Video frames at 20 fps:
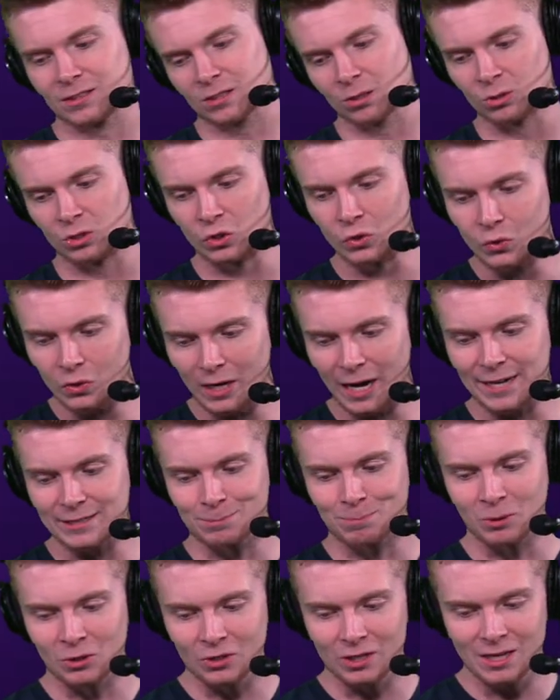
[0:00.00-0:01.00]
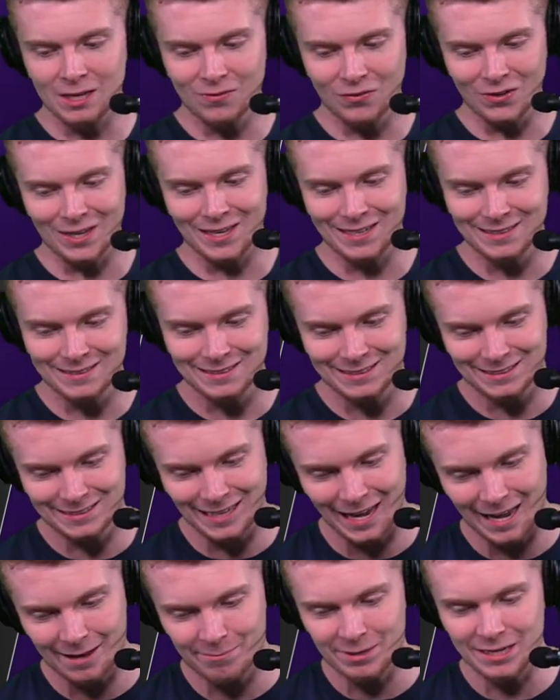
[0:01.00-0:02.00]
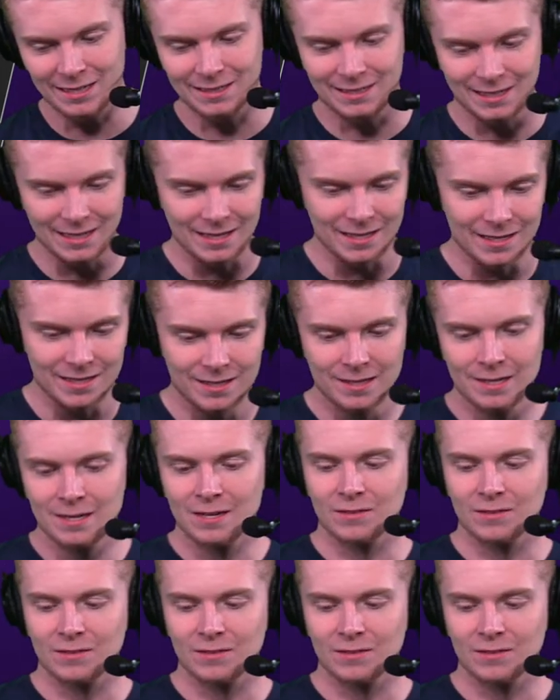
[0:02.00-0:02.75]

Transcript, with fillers: So, do you guys believe in Sammy D?